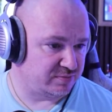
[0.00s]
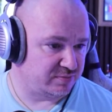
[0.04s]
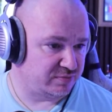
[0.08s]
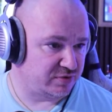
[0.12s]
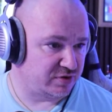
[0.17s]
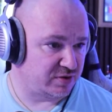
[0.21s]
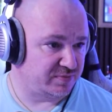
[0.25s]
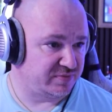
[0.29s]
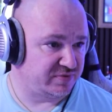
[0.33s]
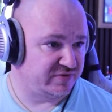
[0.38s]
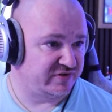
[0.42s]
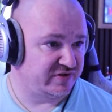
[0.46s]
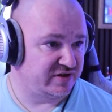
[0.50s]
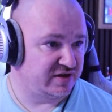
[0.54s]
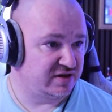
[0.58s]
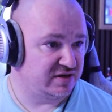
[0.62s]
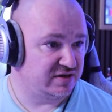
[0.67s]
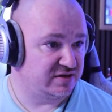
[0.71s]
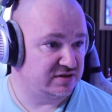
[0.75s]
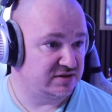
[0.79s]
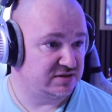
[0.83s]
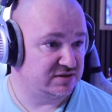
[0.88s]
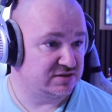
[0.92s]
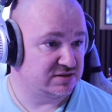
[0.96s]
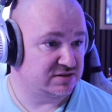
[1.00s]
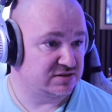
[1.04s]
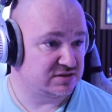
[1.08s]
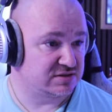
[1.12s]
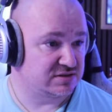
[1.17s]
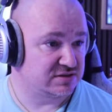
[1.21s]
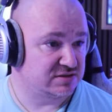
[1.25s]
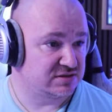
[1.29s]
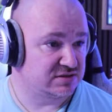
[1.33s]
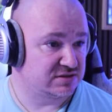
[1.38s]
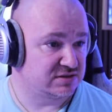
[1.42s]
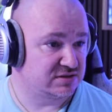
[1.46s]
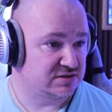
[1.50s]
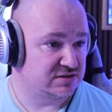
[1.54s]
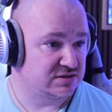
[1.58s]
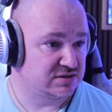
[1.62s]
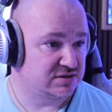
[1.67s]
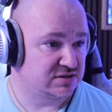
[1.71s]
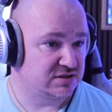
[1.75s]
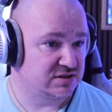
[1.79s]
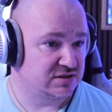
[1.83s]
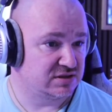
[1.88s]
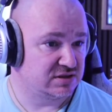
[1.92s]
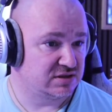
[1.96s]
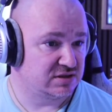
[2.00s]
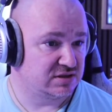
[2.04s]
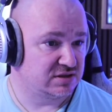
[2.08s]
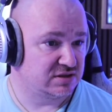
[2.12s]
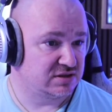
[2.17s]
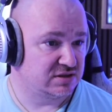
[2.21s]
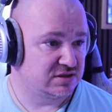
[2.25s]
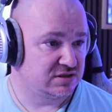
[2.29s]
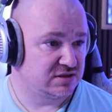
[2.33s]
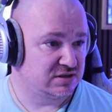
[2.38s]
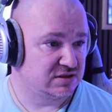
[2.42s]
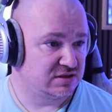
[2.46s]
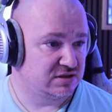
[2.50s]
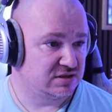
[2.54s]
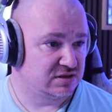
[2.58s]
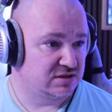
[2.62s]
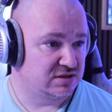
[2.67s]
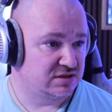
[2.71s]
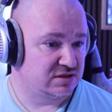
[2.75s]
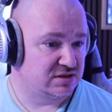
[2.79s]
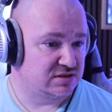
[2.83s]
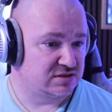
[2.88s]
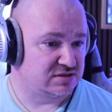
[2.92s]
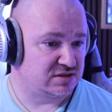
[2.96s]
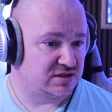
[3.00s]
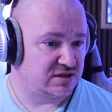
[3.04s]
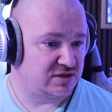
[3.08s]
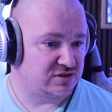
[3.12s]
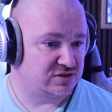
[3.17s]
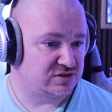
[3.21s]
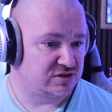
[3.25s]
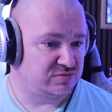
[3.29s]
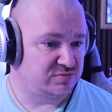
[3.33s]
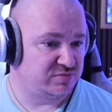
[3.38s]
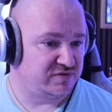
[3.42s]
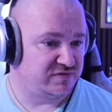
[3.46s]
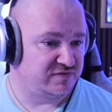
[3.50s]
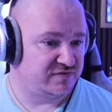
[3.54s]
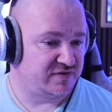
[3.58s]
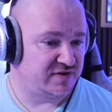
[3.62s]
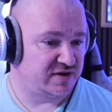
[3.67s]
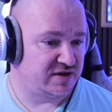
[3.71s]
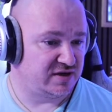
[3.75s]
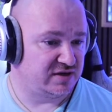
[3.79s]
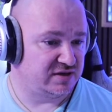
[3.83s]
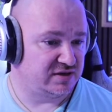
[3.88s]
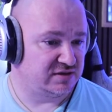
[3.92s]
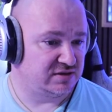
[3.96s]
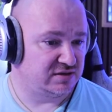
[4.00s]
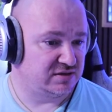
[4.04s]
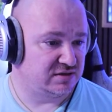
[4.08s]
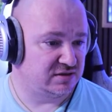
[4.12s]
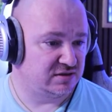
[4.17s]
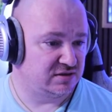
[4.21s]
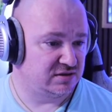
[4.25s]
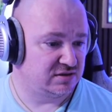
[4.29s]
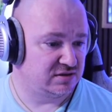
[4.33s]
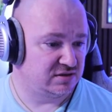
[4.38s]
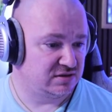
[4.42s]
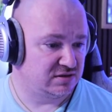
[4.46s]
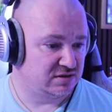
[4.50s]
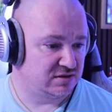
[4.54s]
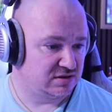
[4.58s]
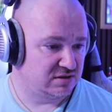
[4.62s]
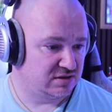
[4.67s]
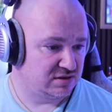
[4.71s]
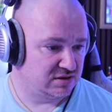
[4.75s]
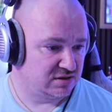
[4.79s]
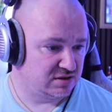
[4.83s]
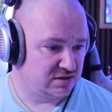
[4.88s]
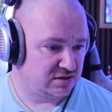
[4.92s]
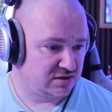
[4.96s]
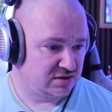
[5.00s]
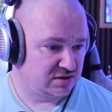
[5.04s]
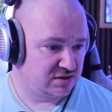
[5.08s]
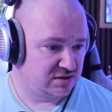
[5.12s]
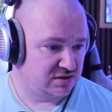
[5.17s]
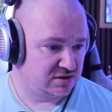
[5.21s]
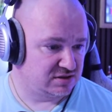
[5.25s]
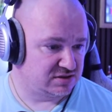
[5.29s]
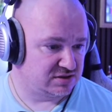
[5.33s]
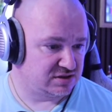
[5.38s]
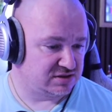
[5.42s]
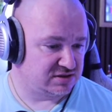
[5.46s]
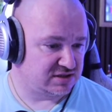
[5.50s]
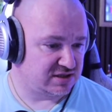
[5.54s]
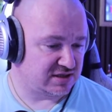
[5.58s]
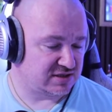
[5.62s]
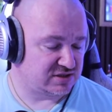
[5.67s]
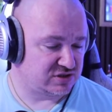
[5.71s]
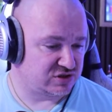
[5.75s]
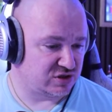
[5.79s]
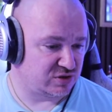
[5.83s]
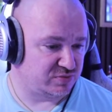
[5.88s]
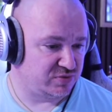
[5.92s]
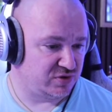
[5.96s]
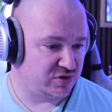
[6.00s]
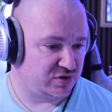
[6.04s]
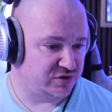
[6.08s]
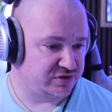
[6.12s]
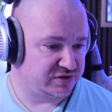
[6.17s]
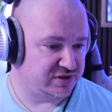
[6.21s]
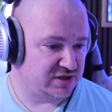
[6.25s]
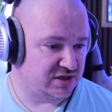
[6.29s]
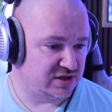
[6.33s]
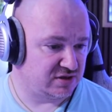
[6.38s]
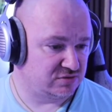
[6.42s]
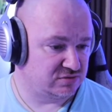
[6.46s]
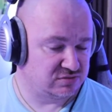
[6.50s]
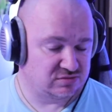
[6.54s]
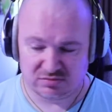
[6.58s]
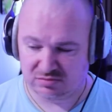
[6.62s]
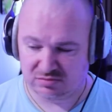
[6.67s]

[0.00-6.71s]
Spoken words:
Properties. So that should be fine. So desktop audio.